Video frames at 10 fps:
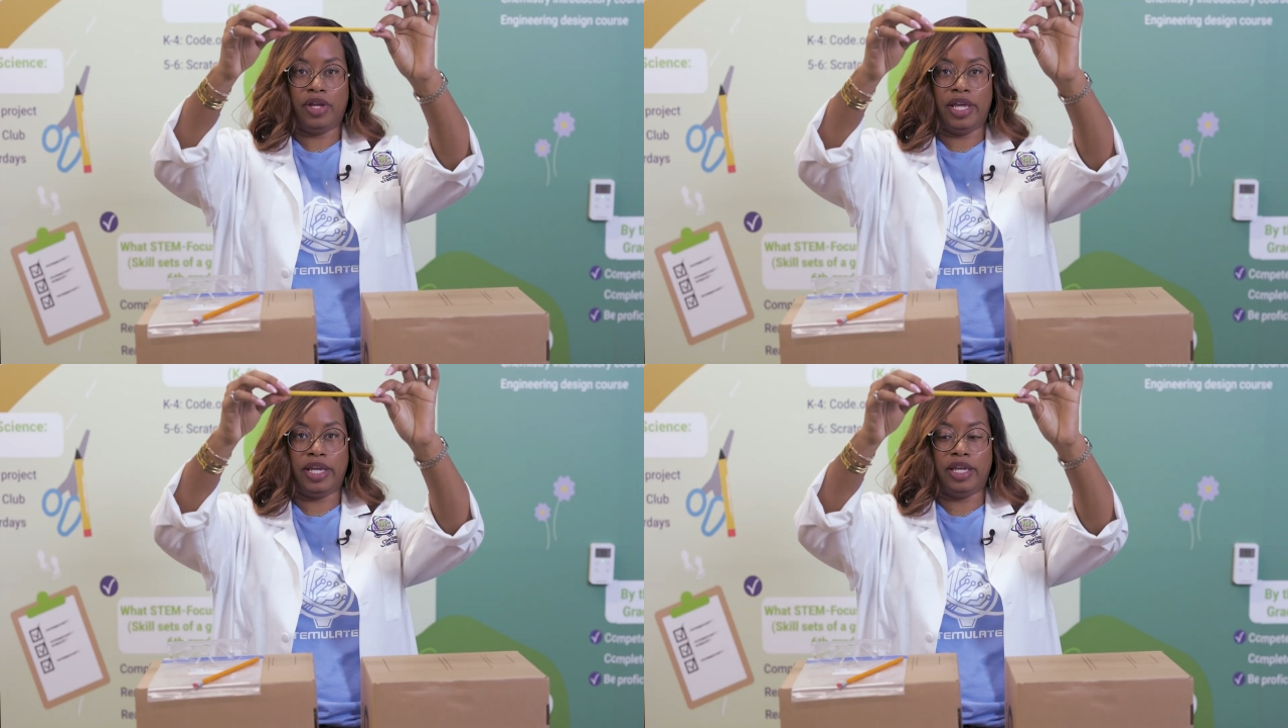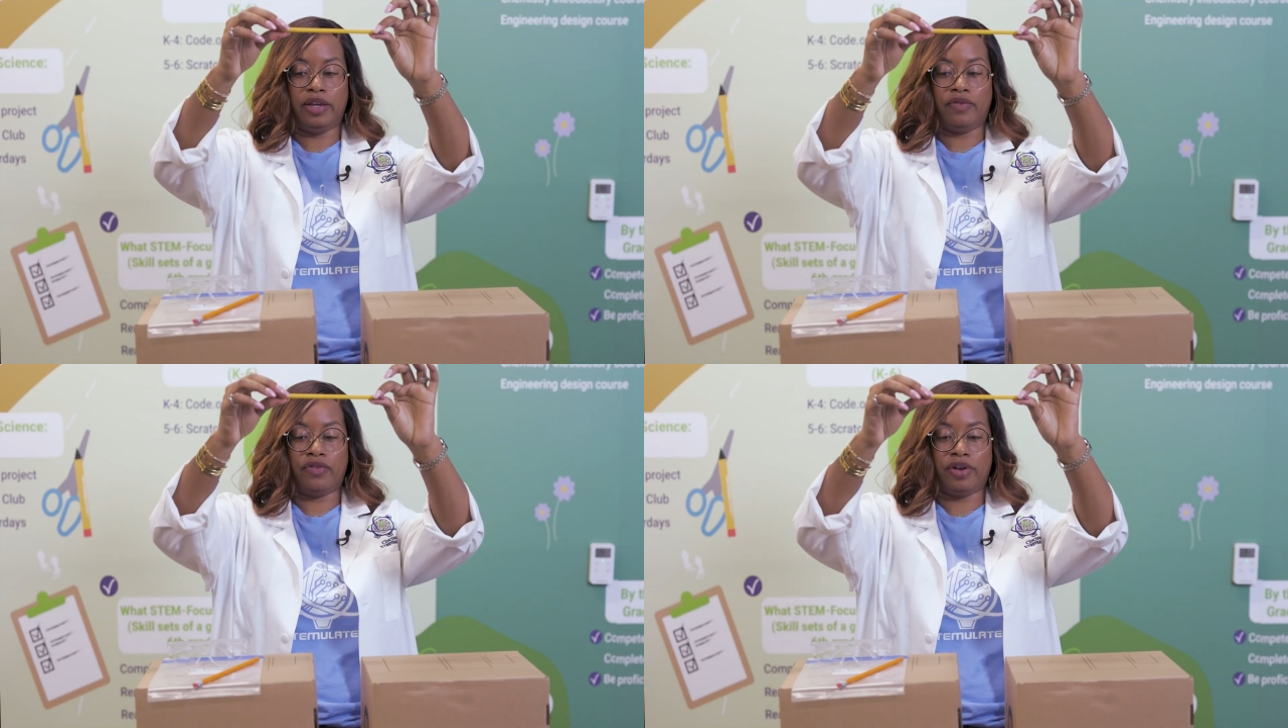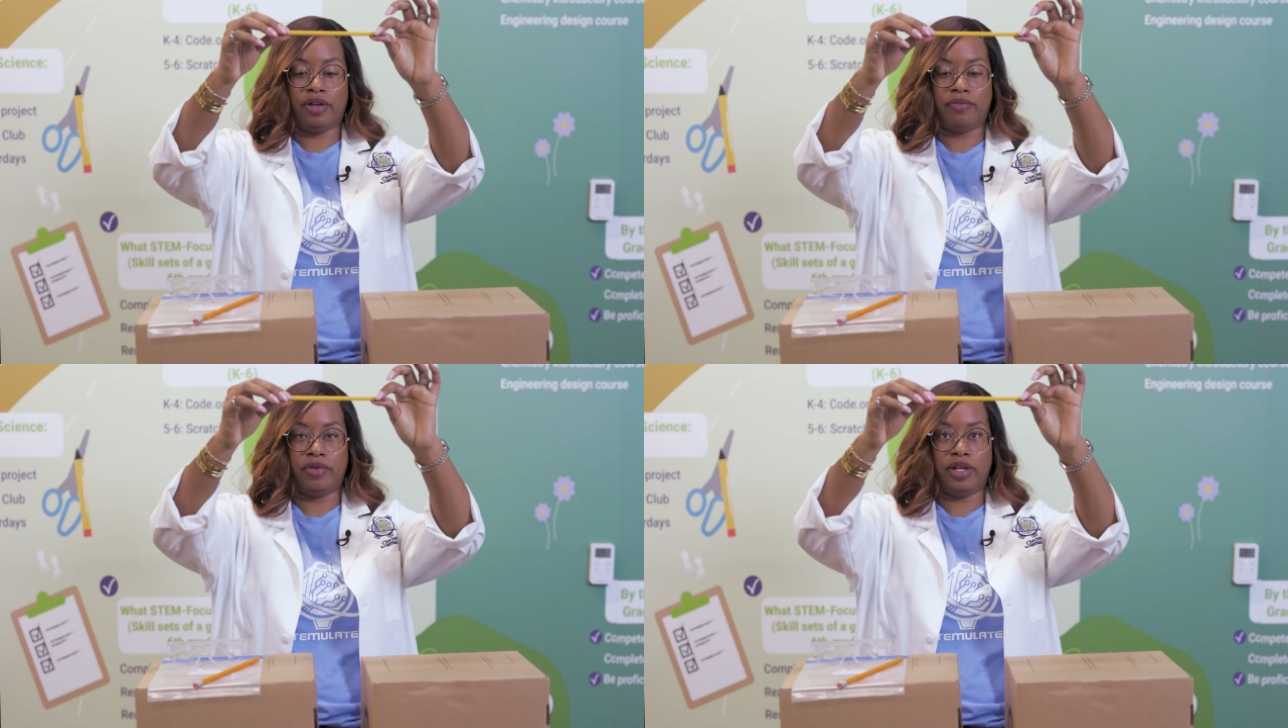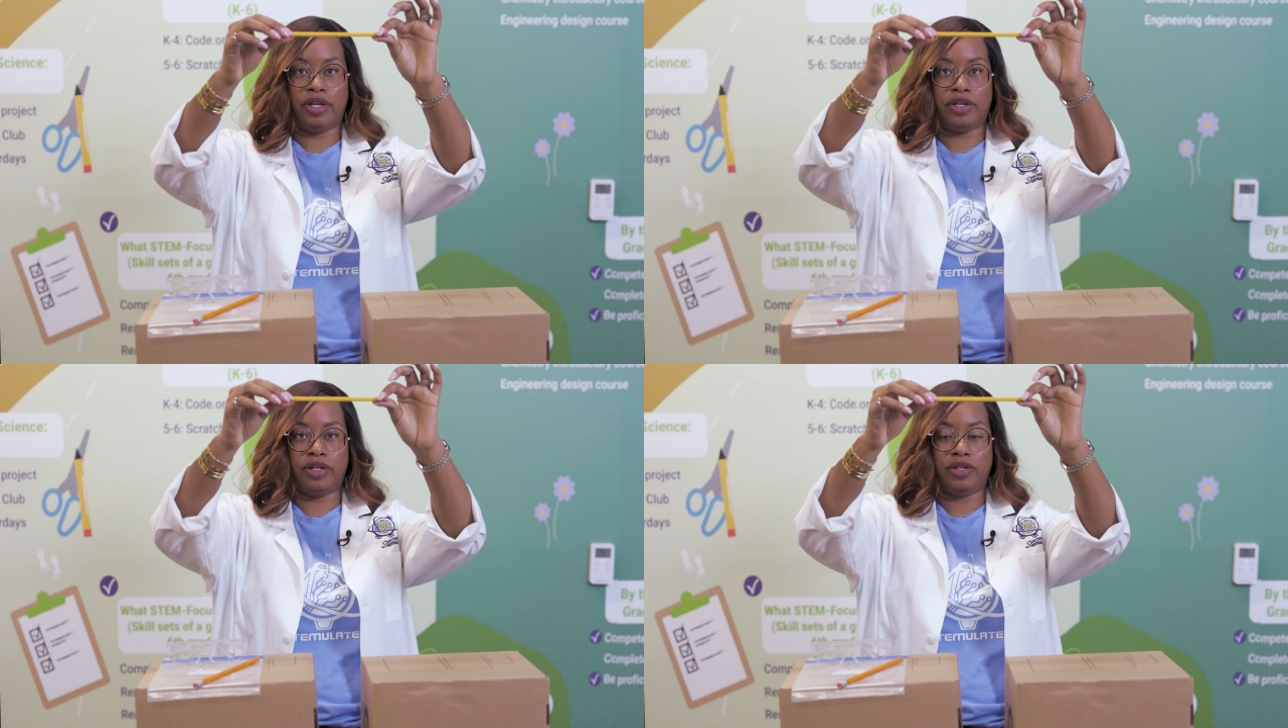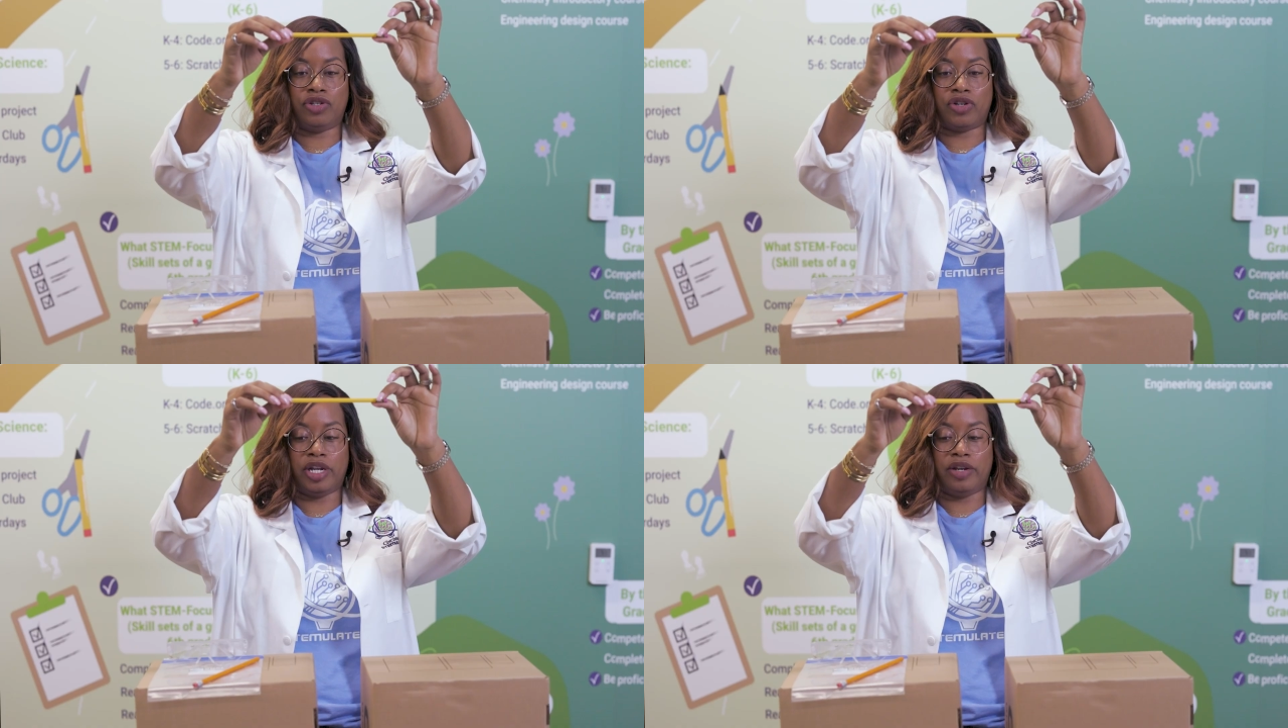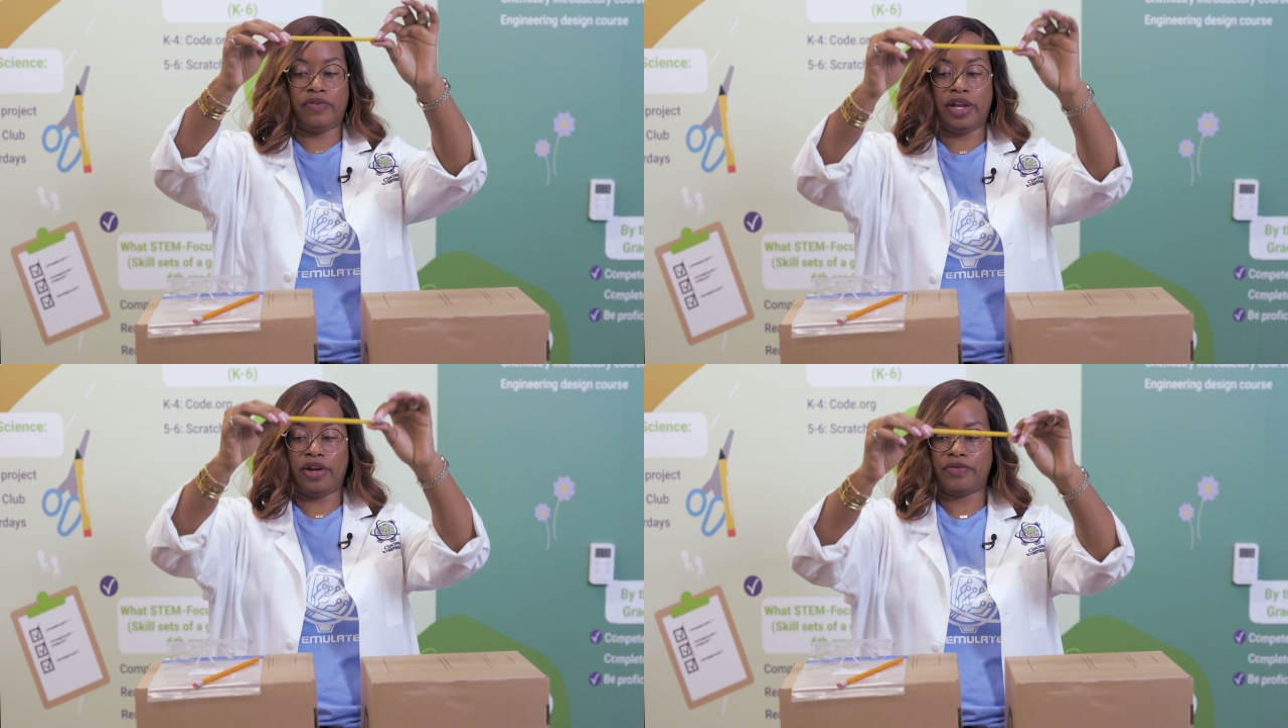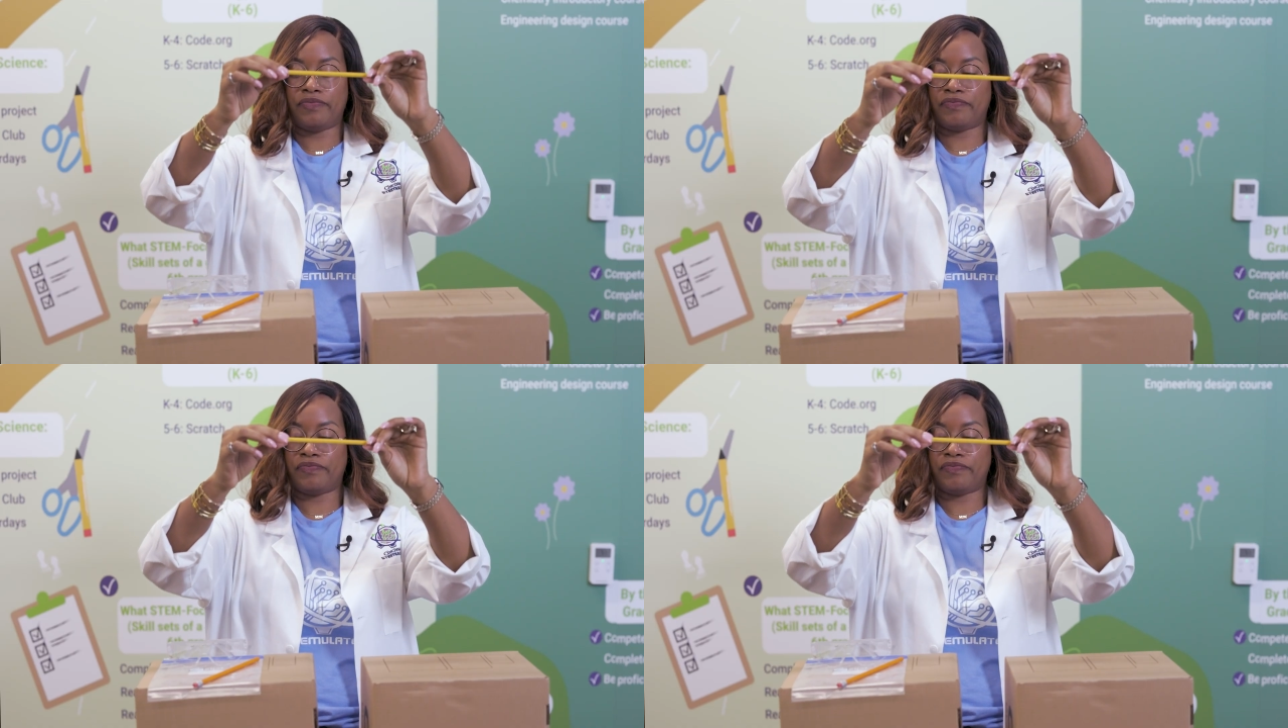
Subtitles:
hanging from a strand of hair.